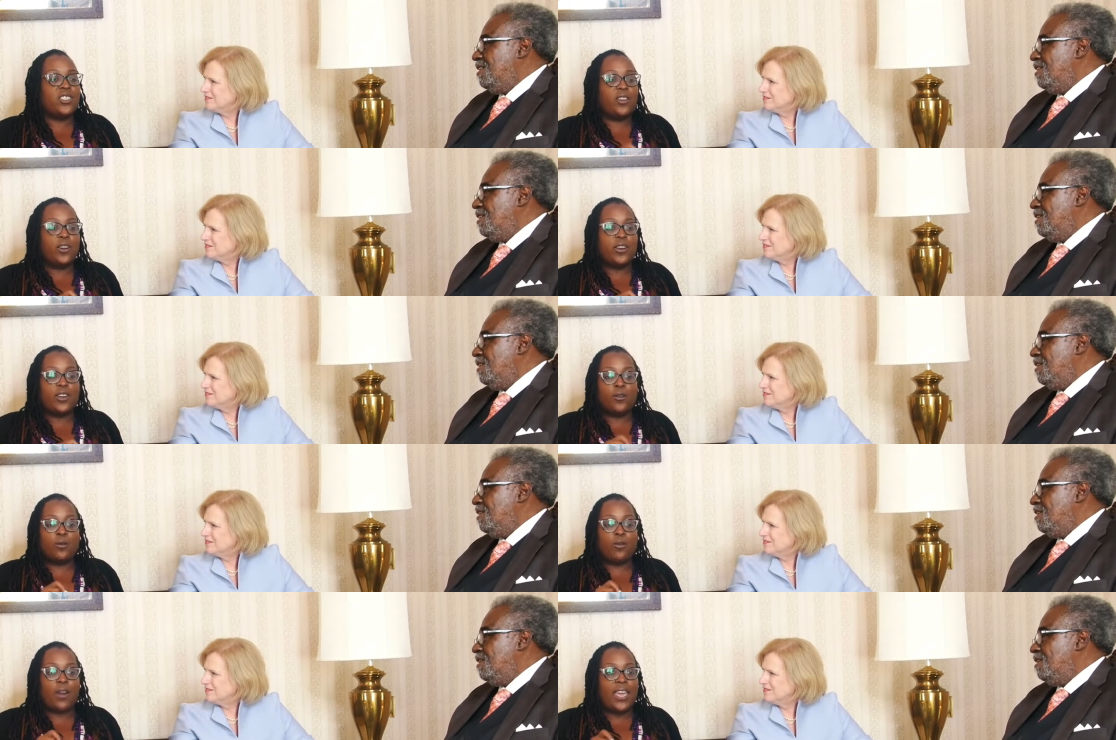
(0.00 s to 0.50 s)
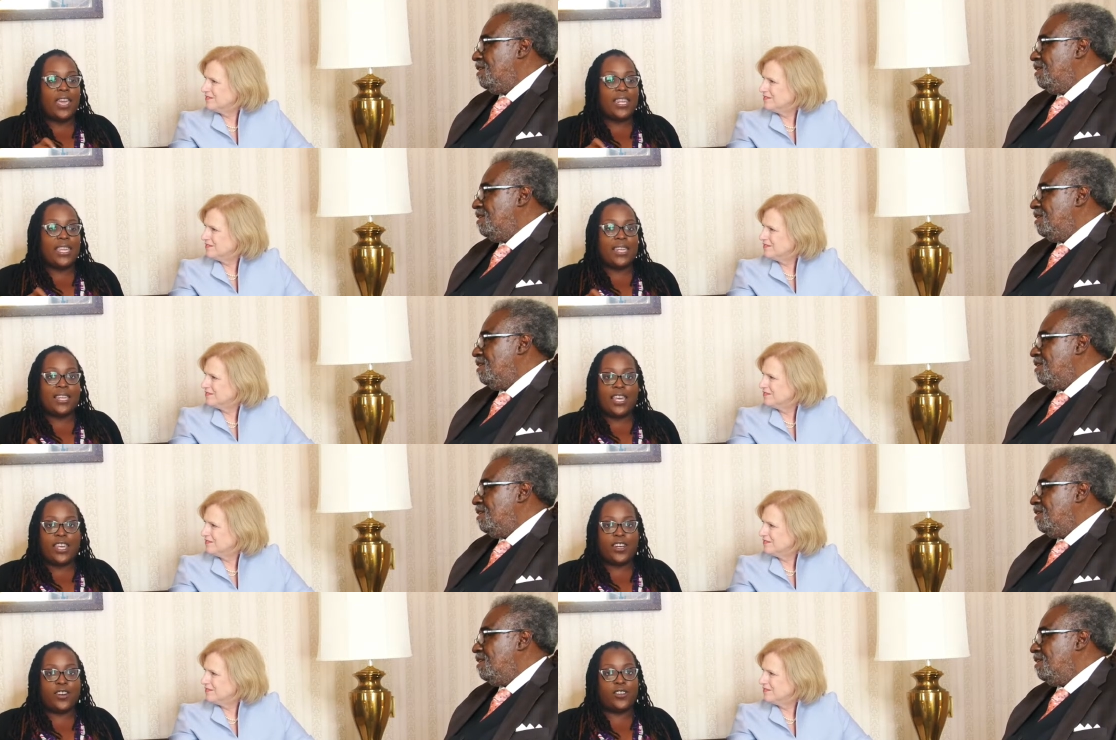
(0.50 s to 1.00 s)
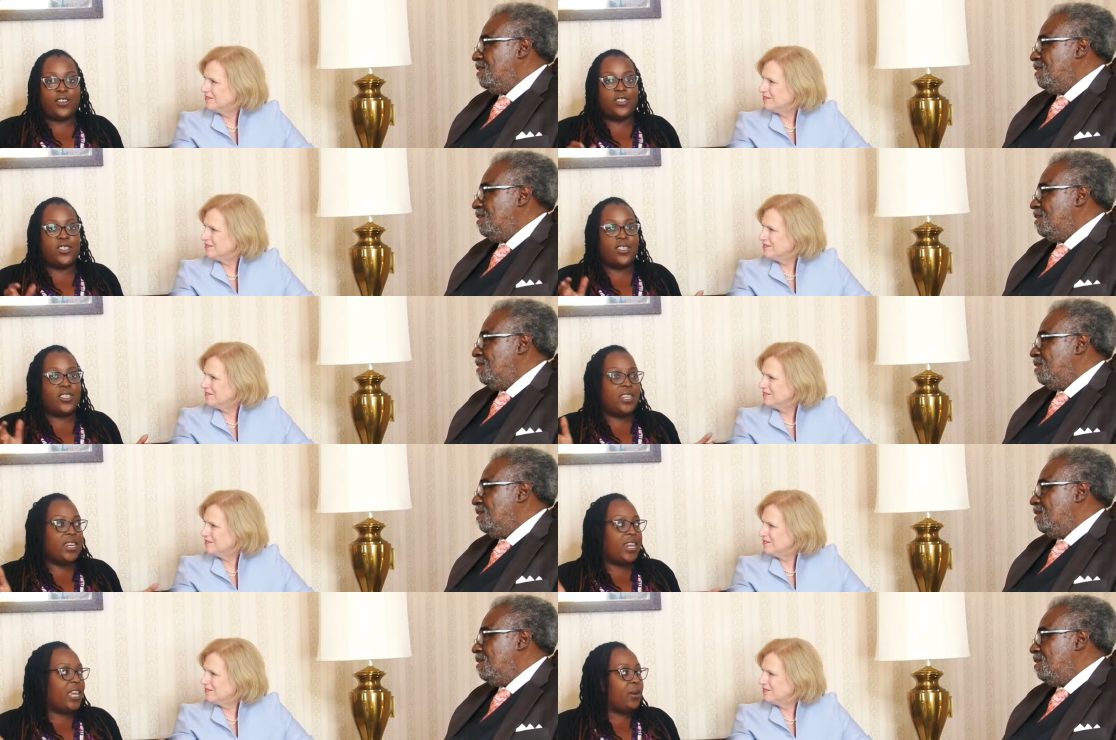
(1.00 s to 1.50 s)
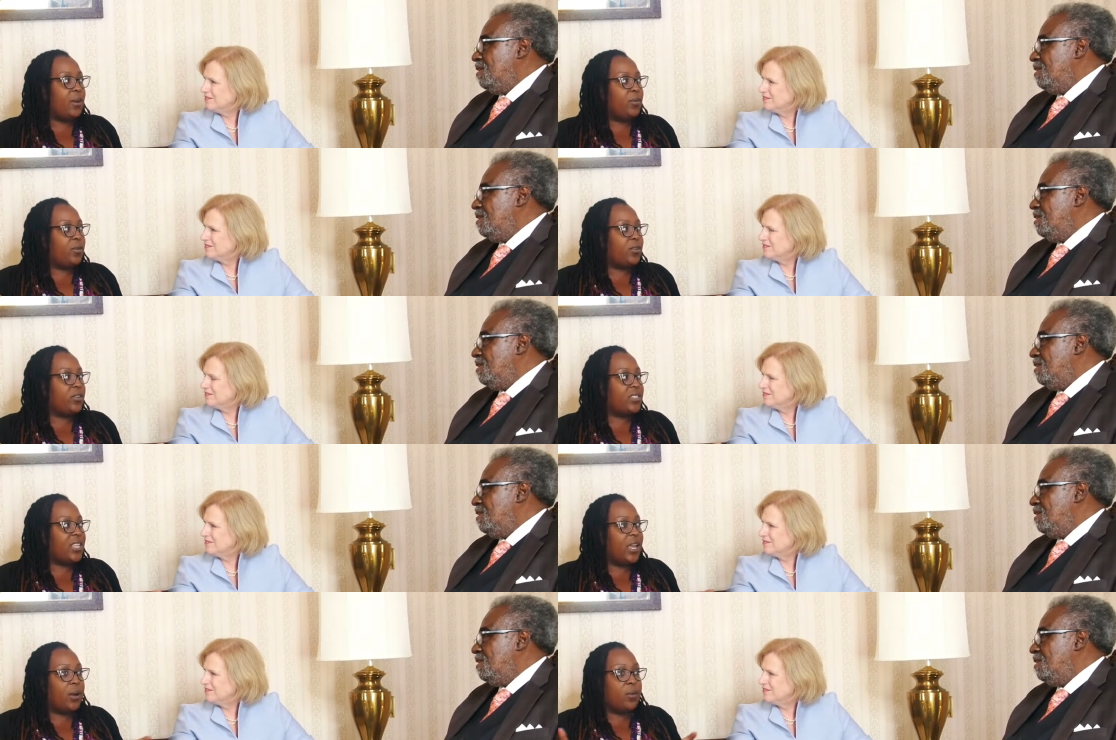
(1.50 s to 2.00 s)
Speaker 1: started writing letters to the
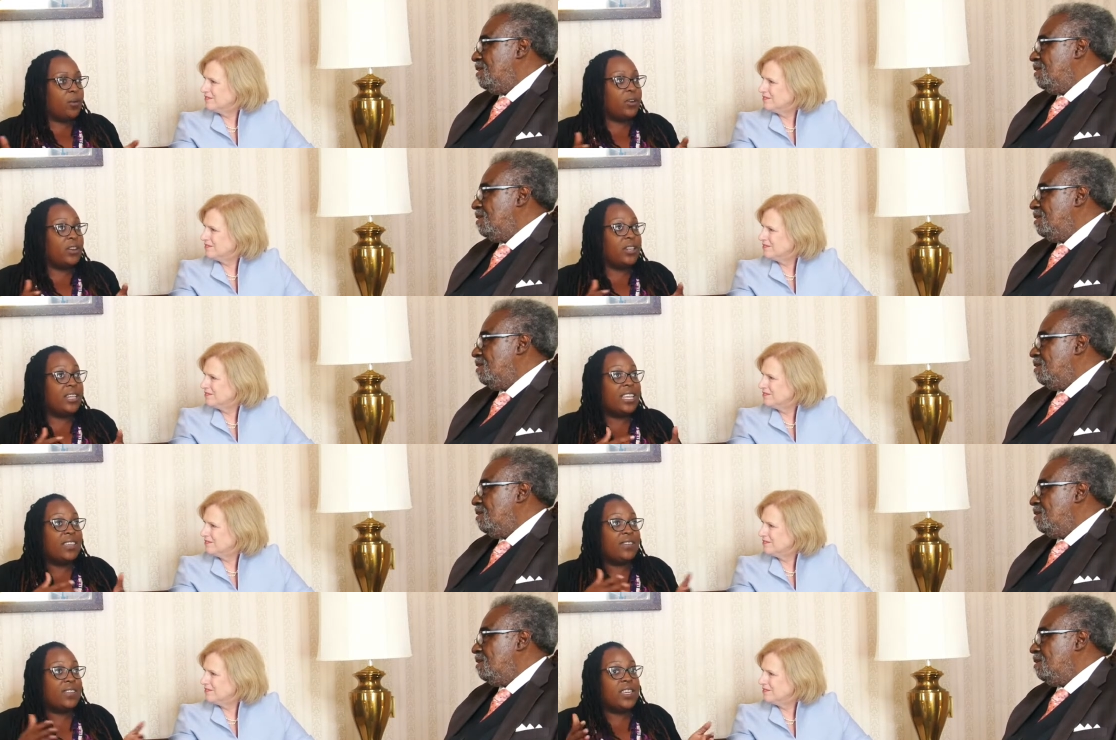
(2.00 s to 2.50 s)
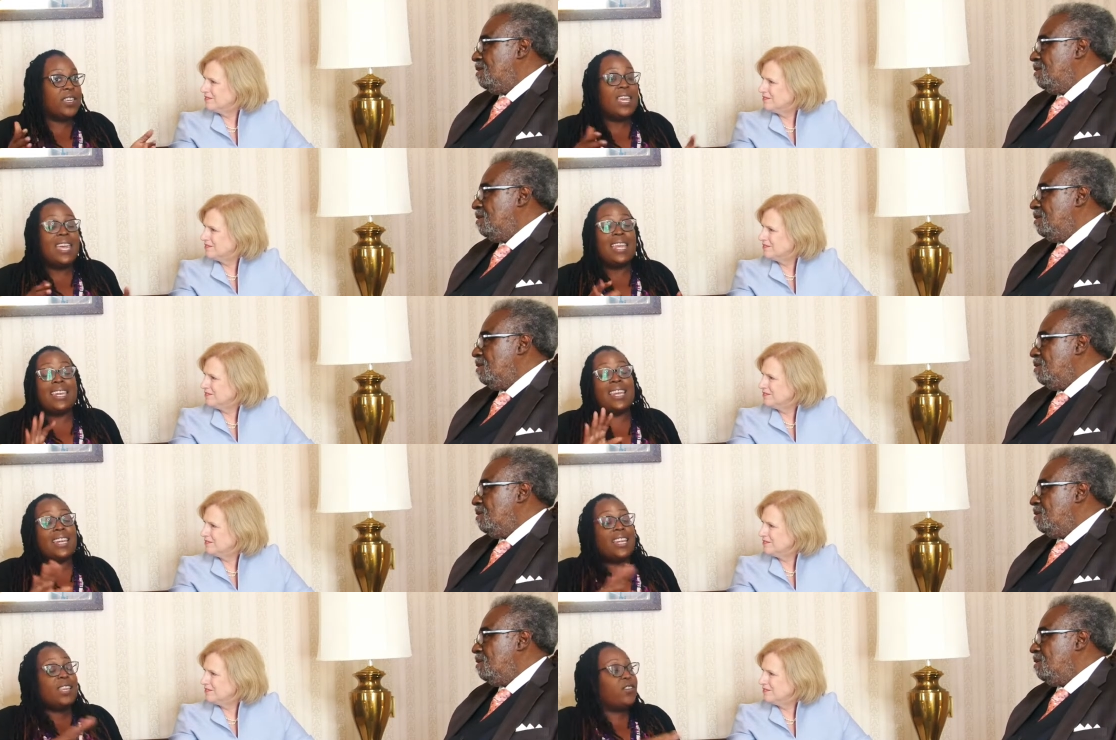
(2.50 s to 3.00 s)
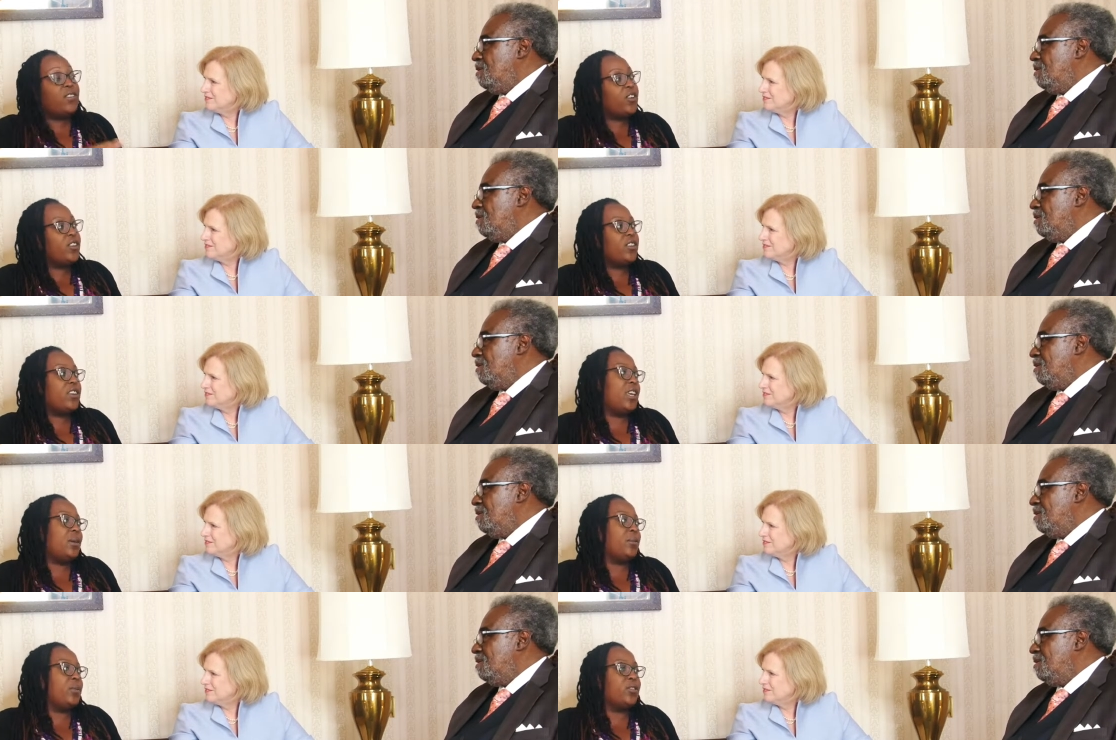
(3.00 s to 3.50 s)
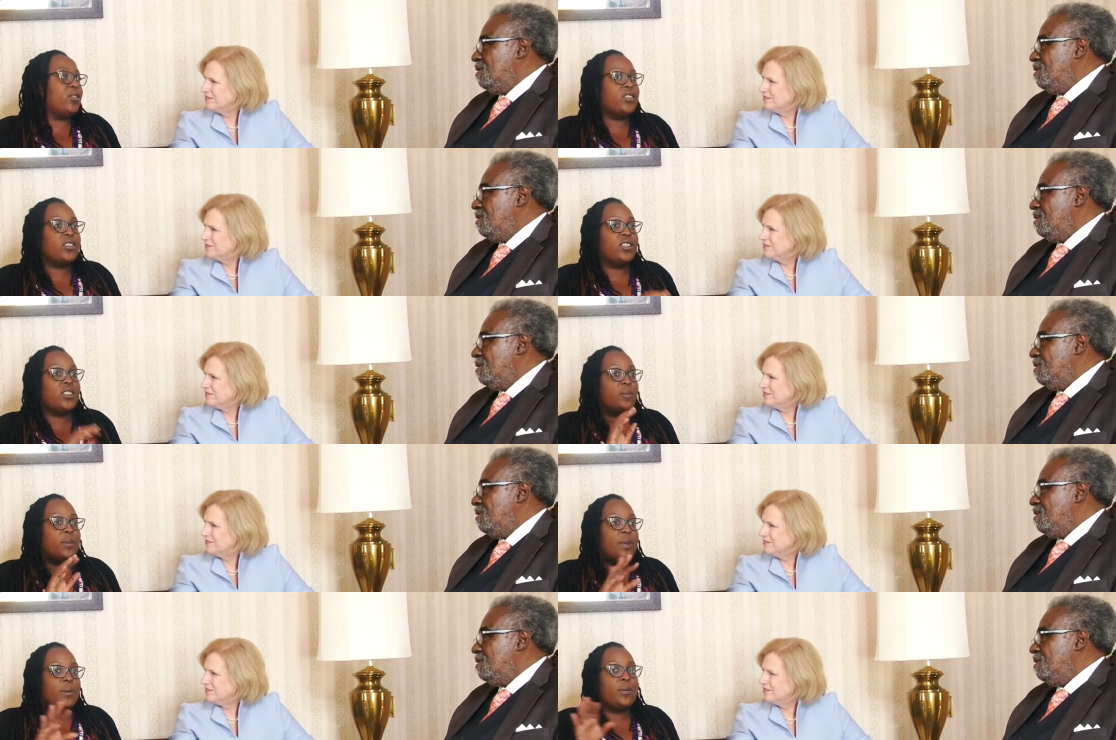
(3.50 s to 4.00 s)
neighbors that were living, not even her neighbors, to
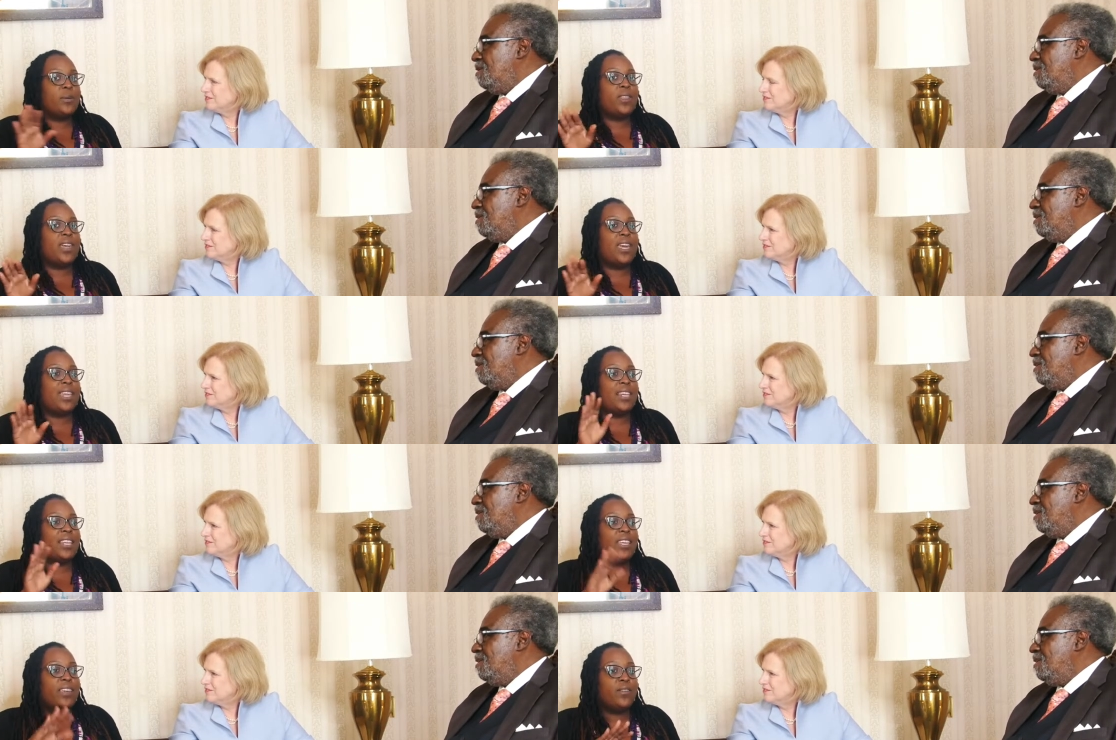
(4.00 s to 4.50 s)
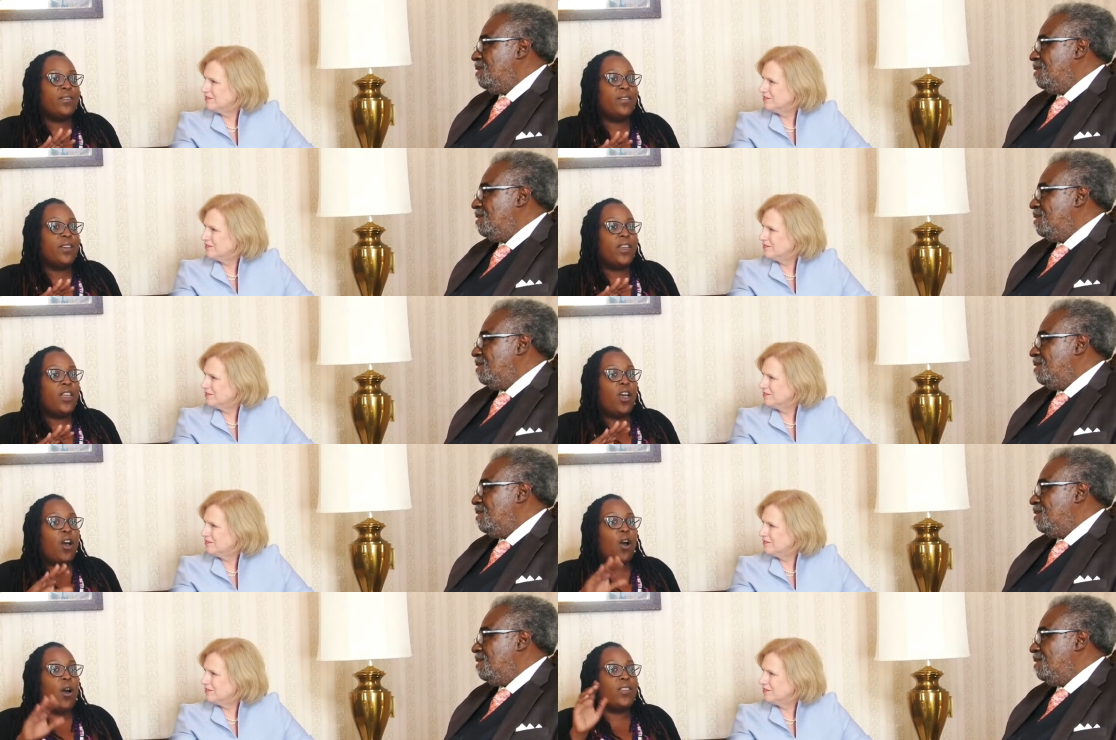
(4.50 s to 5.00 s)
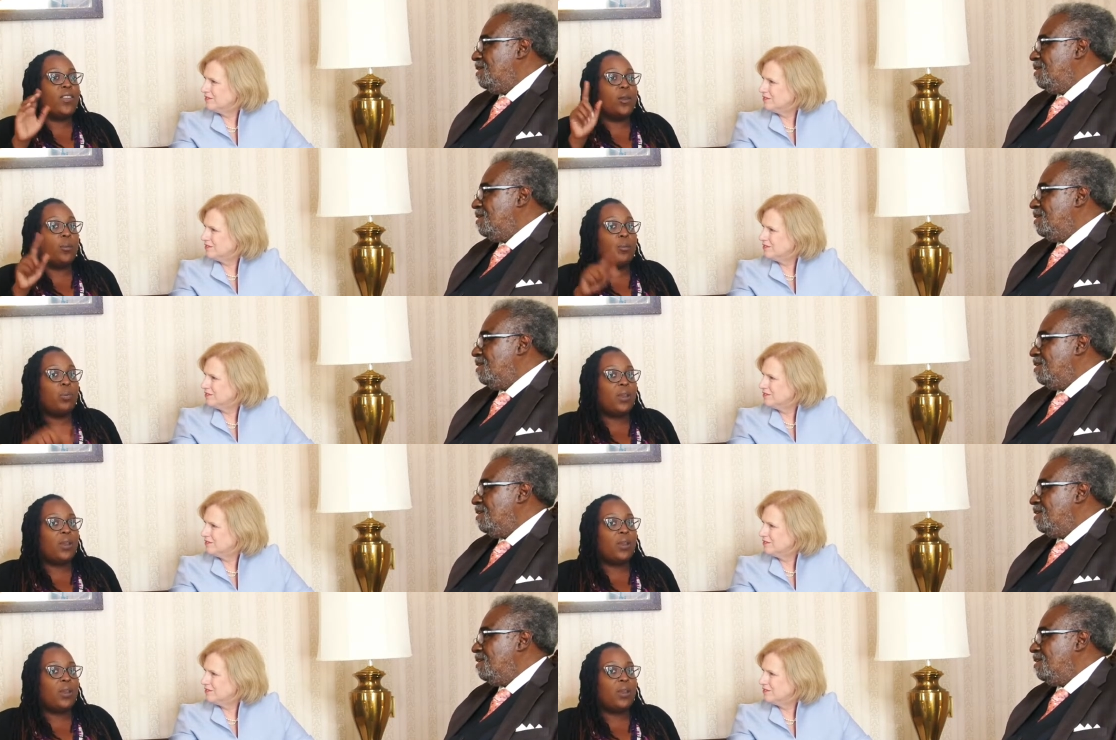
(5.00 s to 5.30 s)
the people that live on the